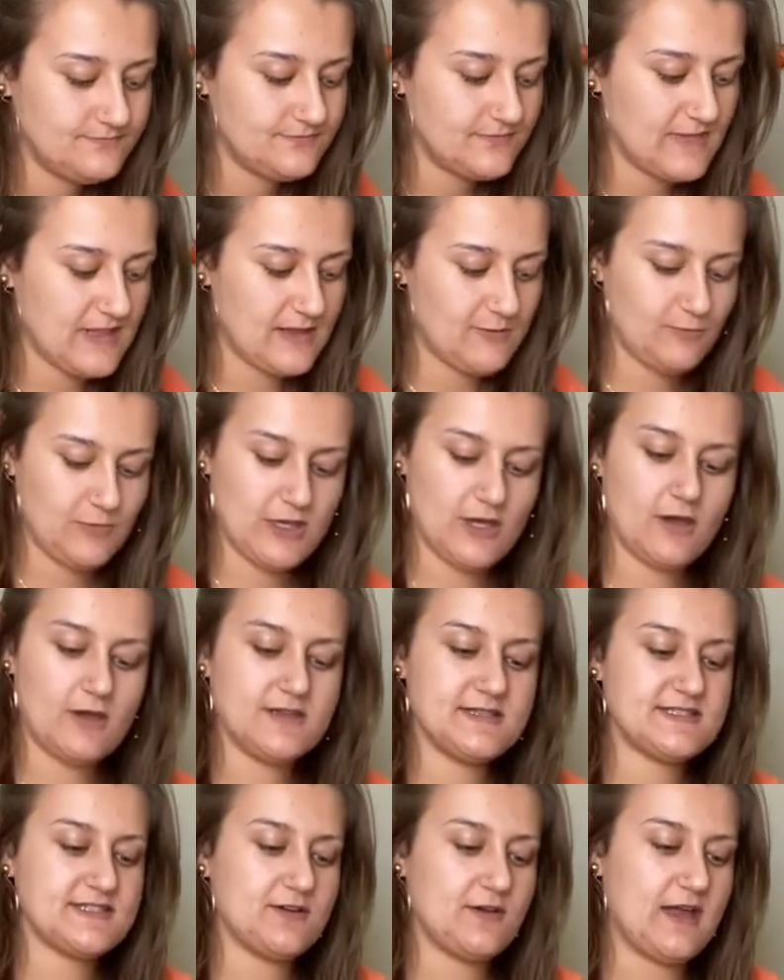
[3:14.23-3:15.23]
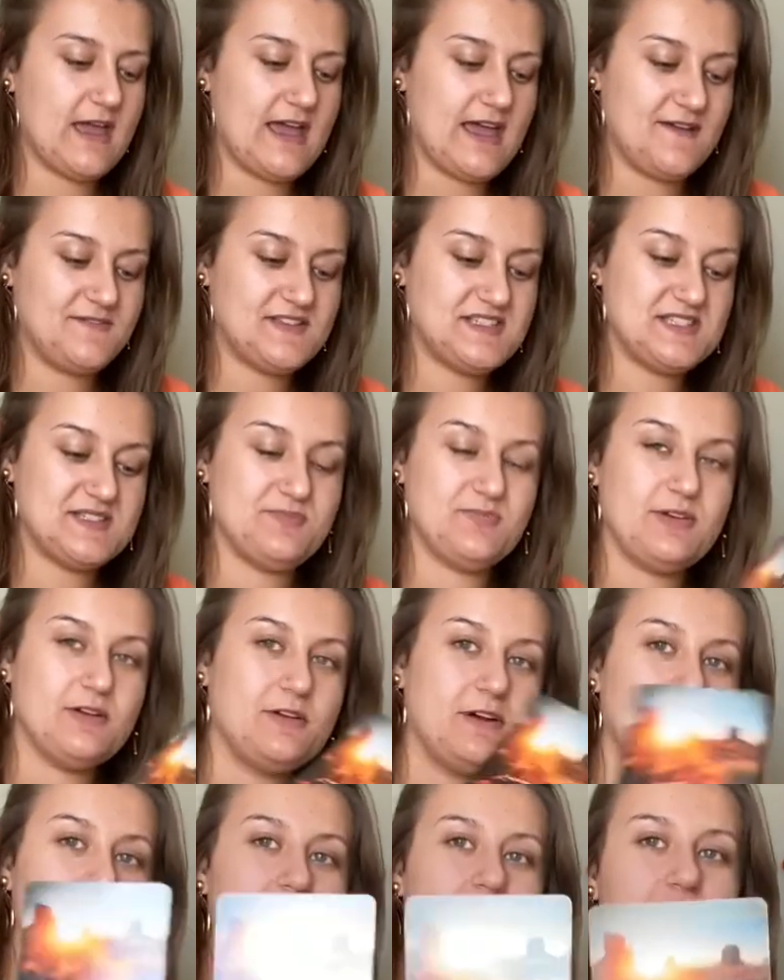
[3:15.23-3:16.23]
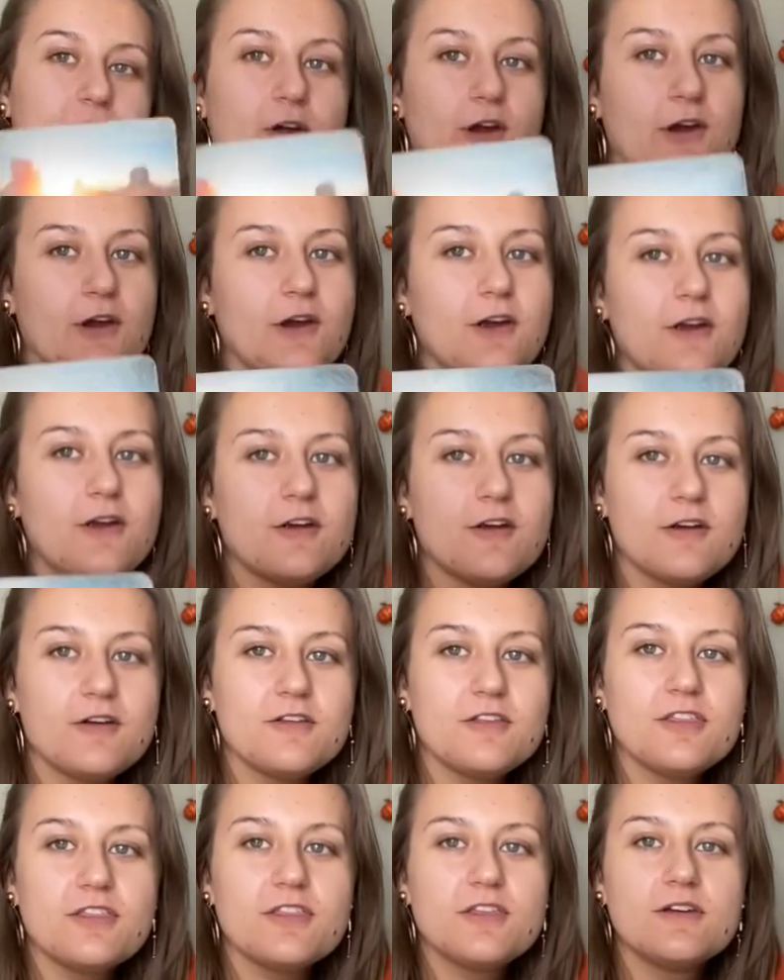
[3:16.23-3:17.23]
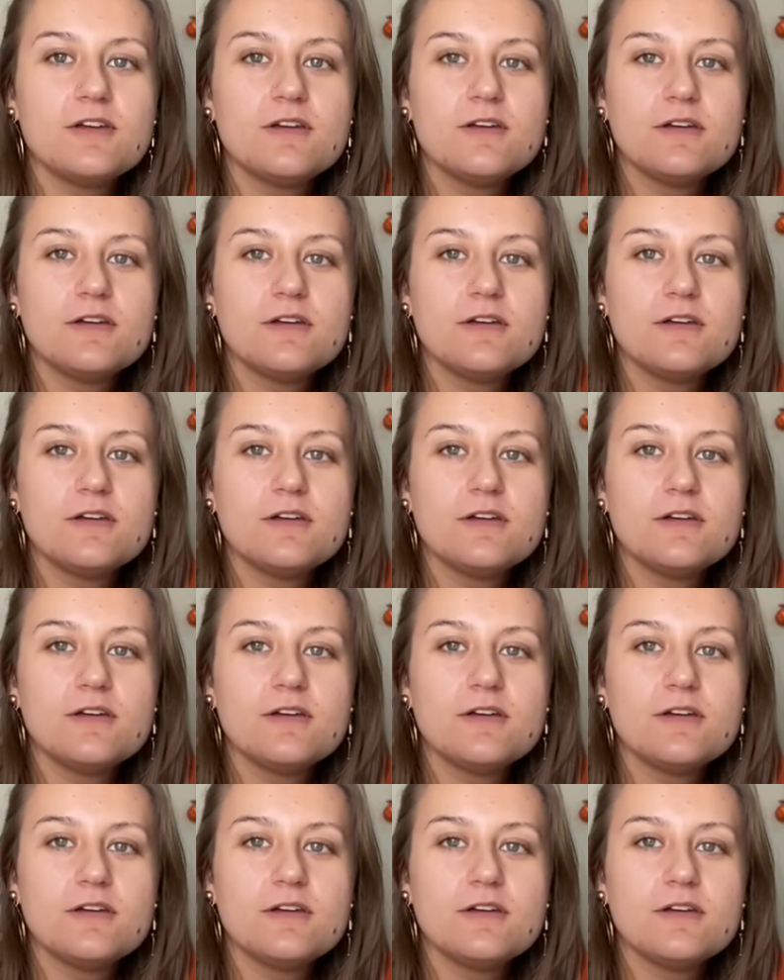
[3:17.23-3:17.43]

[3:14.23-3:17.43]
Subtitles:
And we also have Spirit of Earth.